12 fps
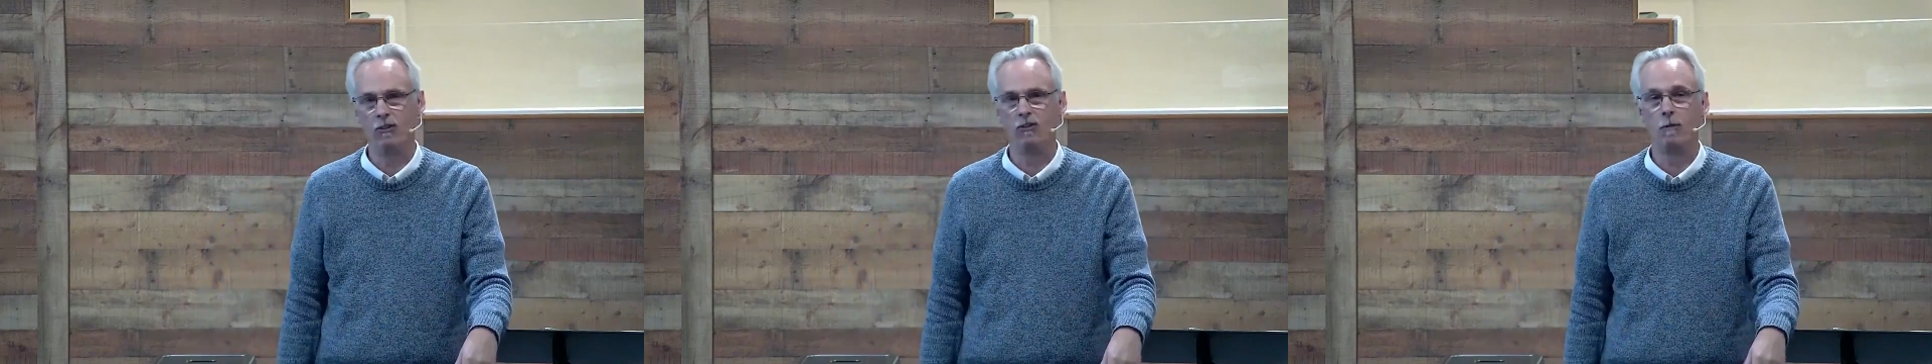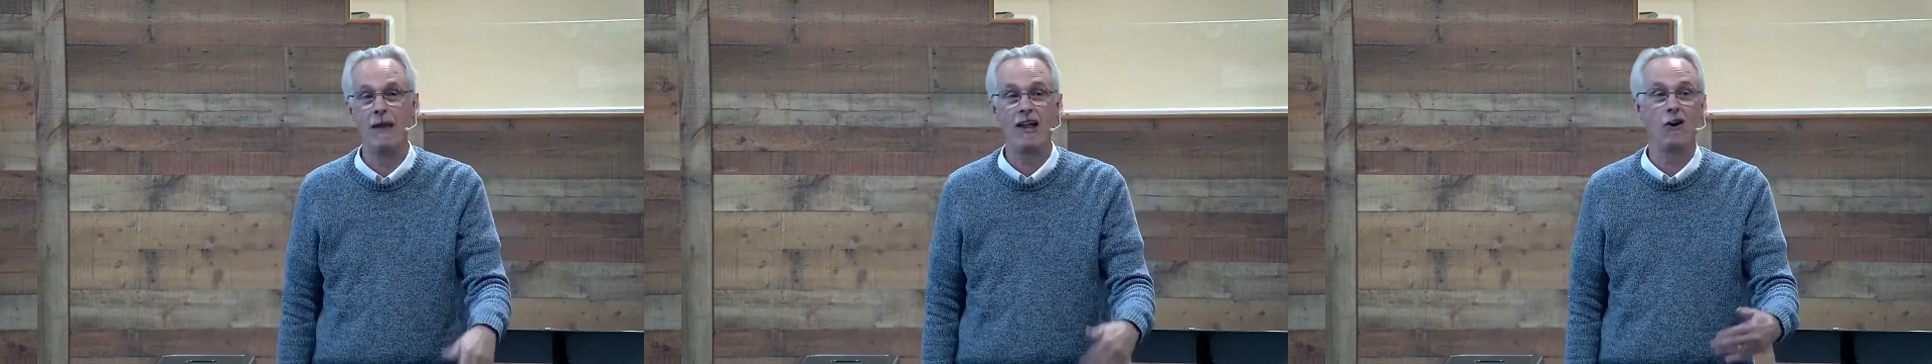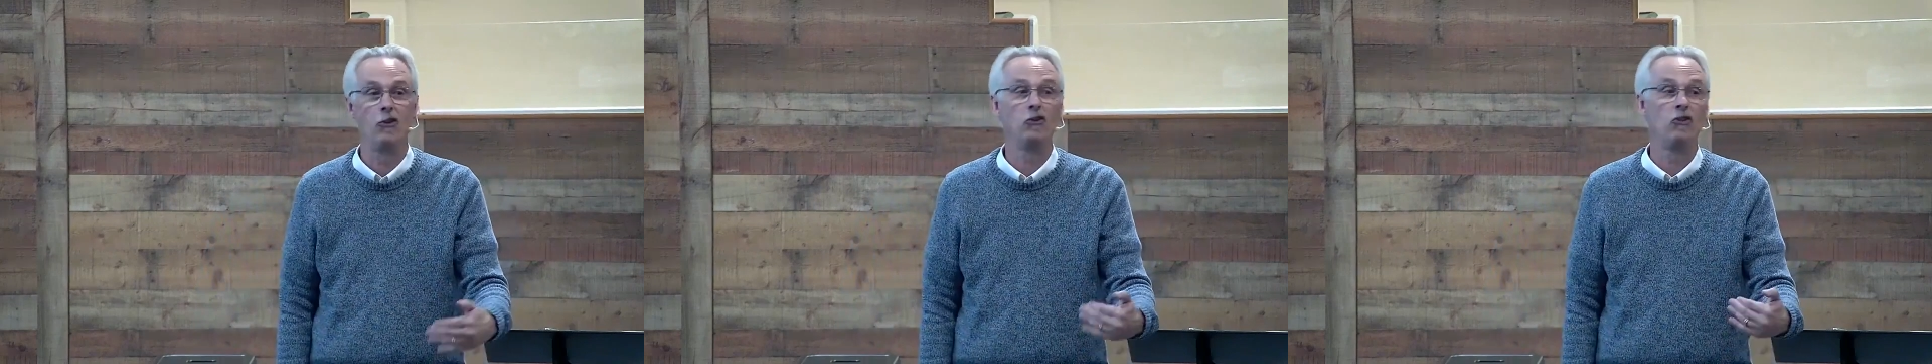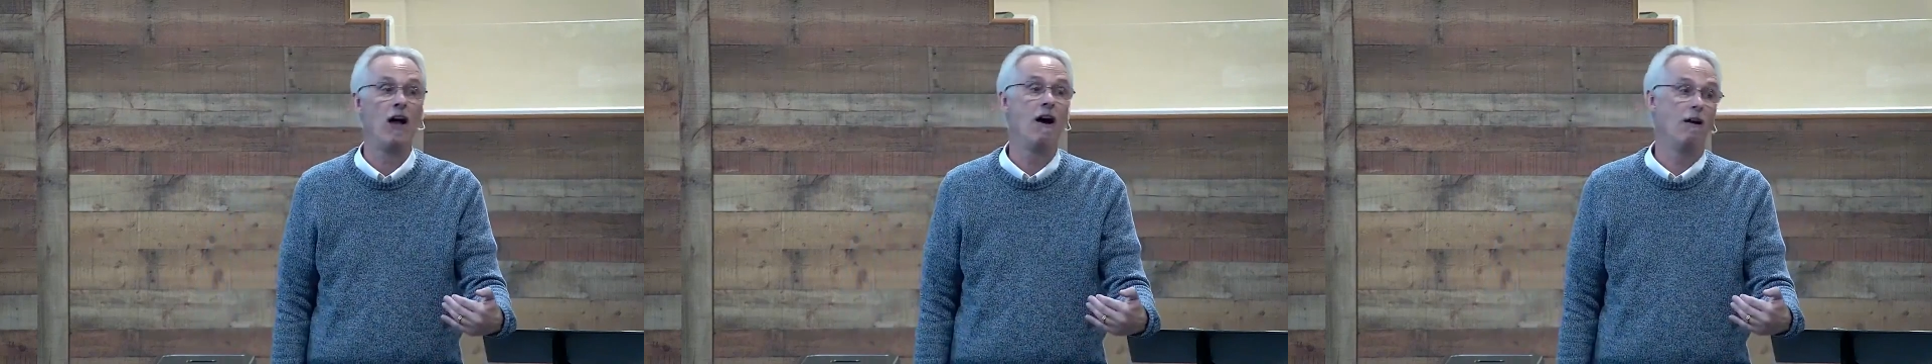to make
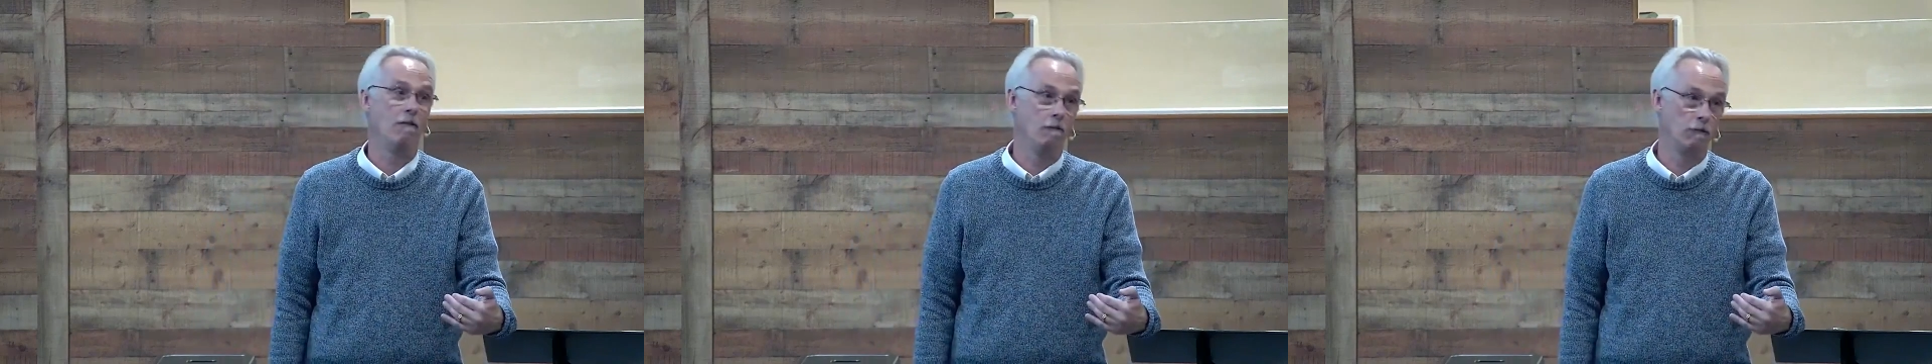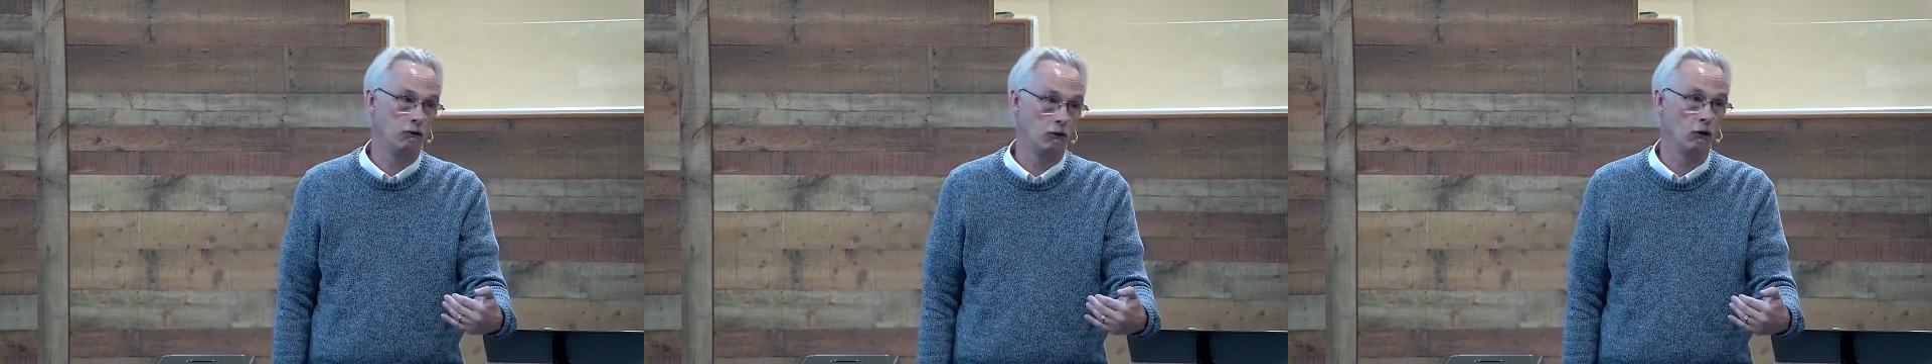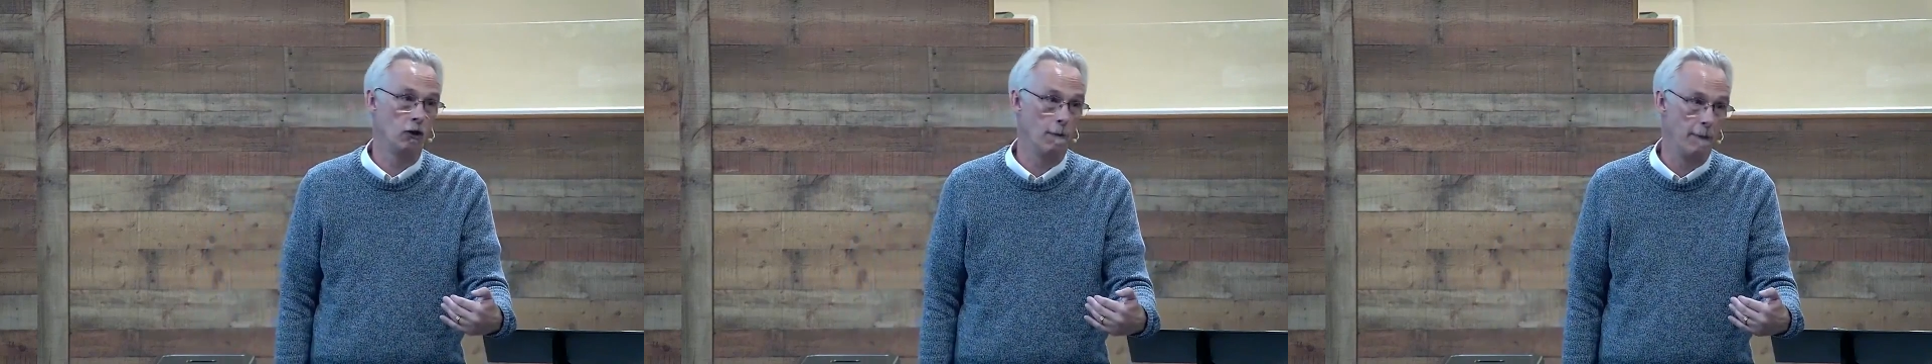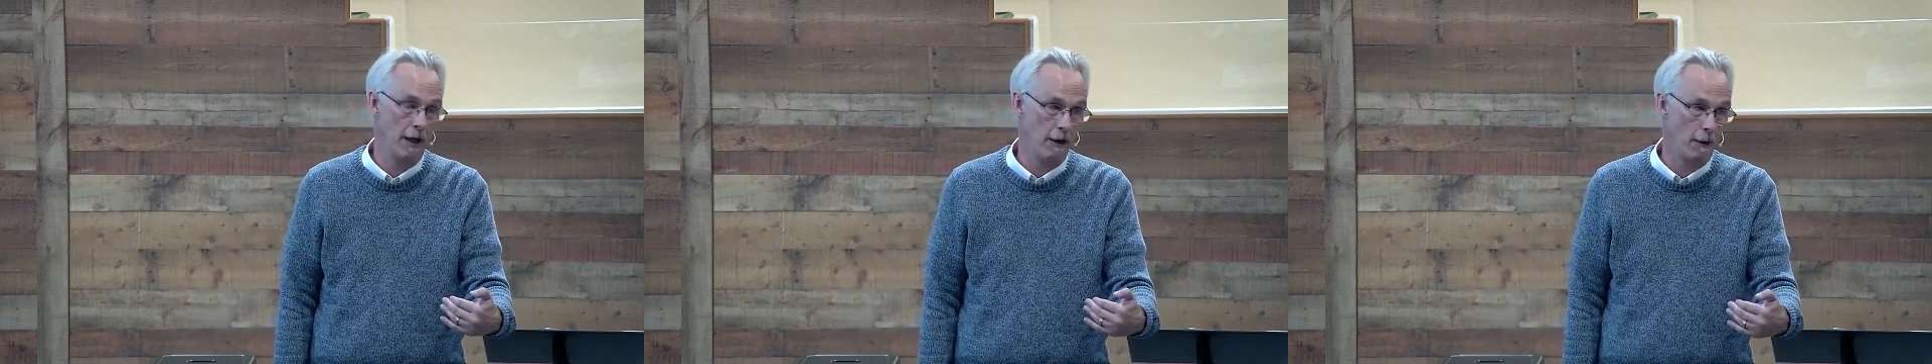ourselves look
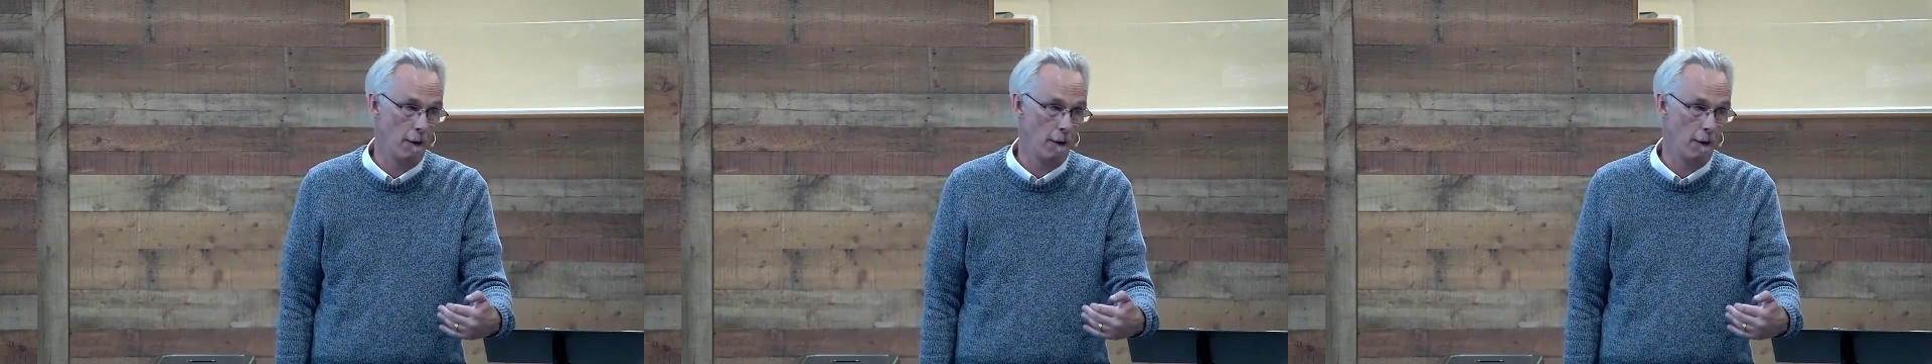better.